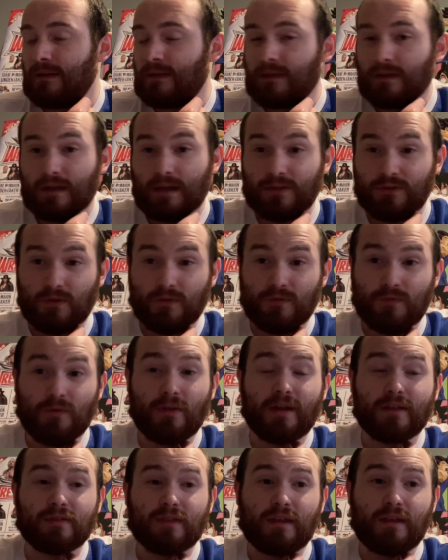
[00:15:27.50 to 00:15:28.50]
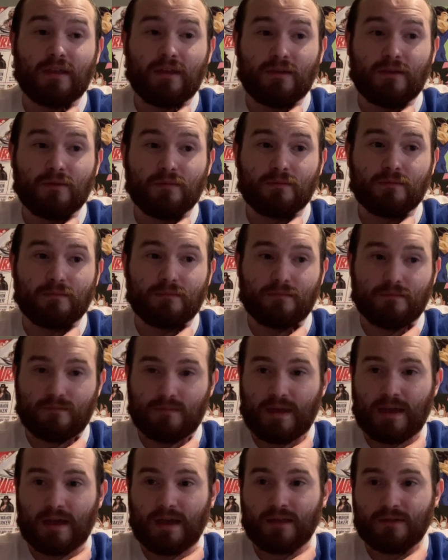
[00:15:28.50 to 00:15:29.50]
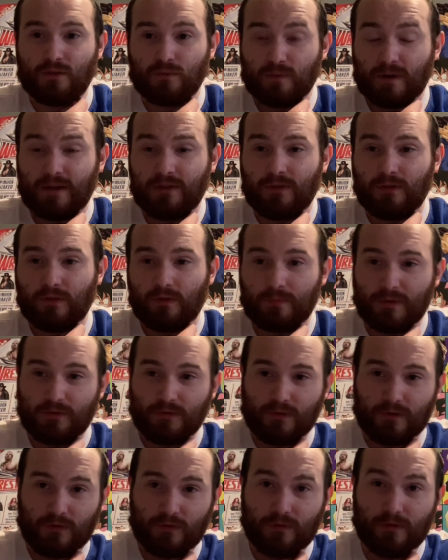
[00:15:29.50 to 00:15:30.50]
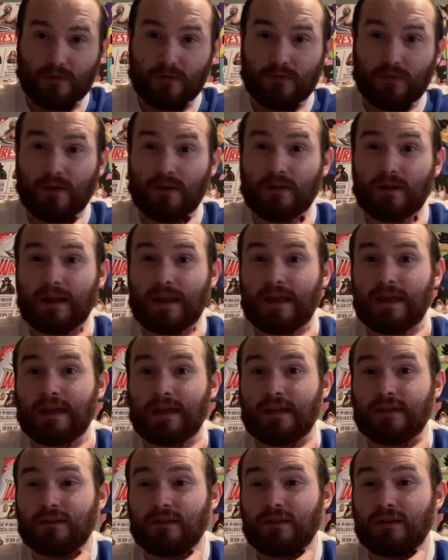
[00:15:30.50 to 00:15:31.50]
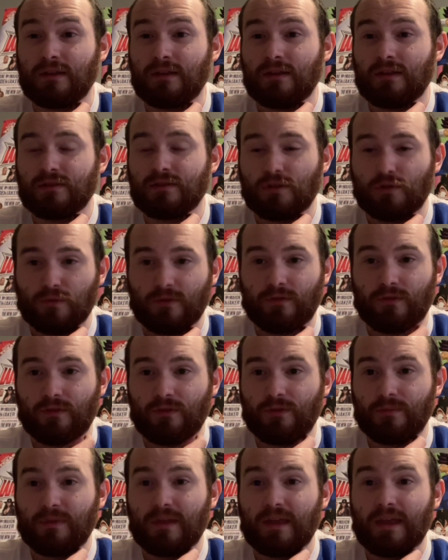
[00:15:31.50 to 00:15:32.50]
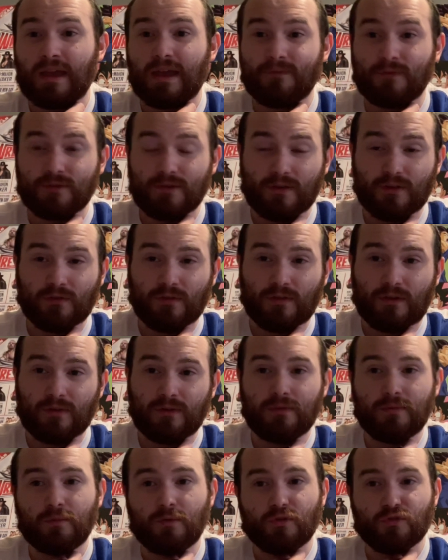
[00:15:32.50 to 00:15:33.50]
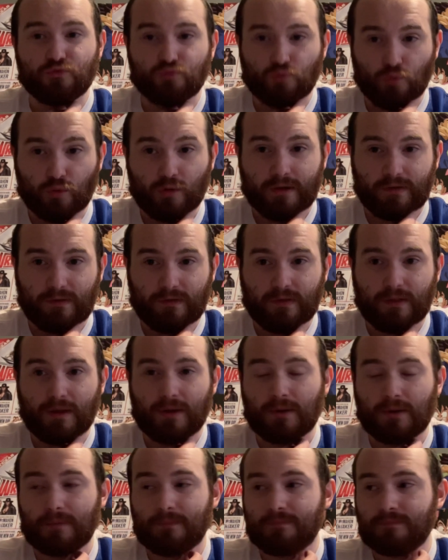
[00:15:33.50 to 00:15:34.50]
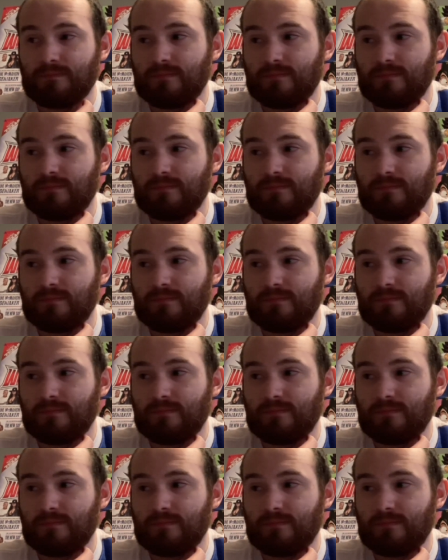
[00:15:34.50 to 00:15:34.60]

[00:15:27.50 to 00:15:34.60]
I do feel like they had the right to express their concerns there, and the criticism they have for Nux Taku was warranted there.